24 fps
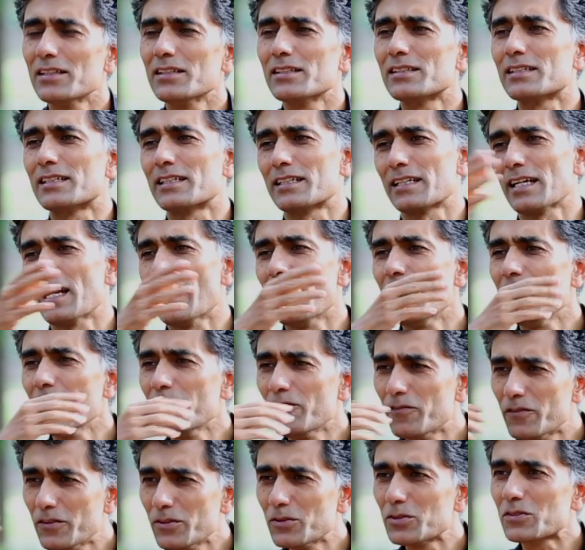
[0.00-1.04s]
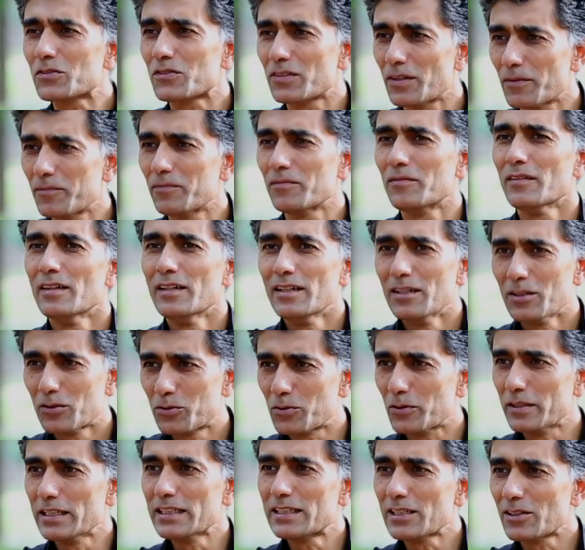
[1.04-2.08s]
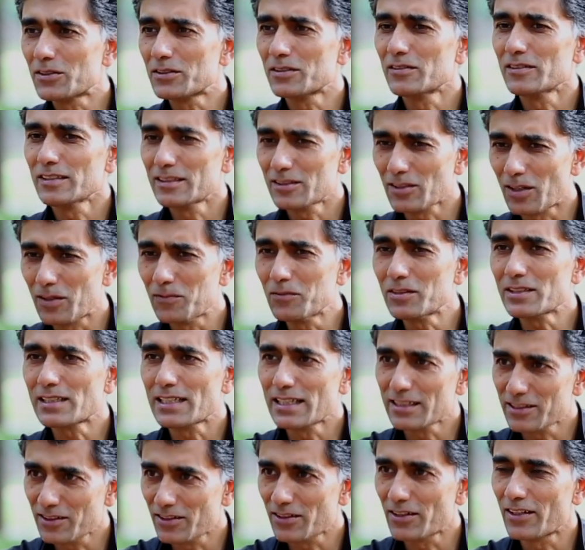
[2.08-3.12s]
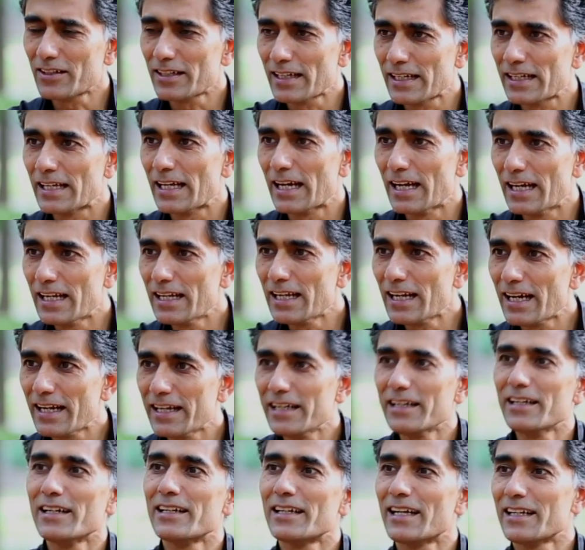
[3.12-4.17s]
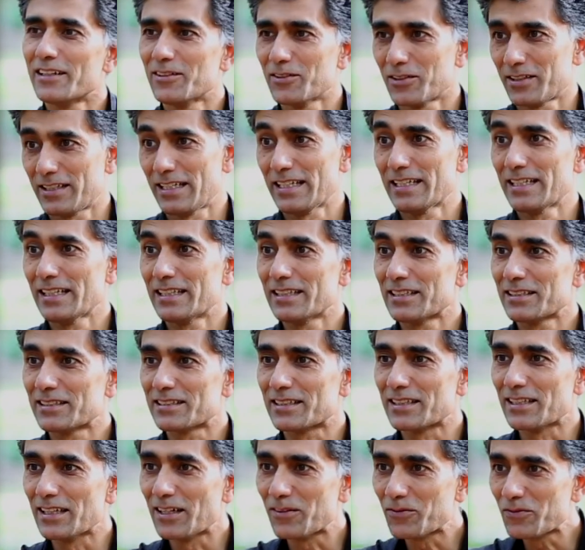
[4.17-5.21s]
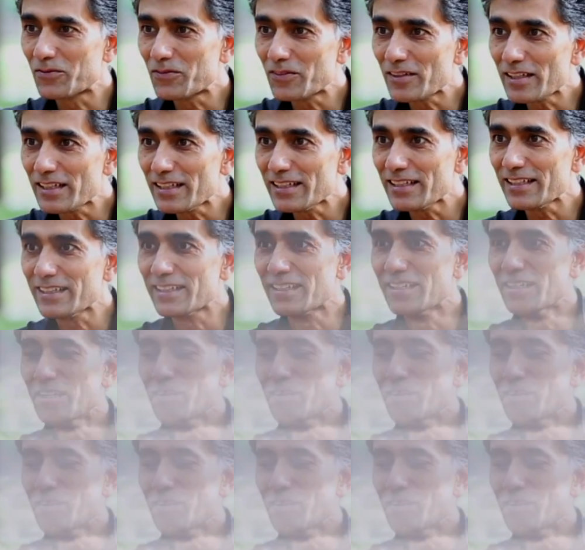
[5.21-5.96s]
in this grand views from 20,000 feet. It's almost like you're on an airliner and you're taking this lovely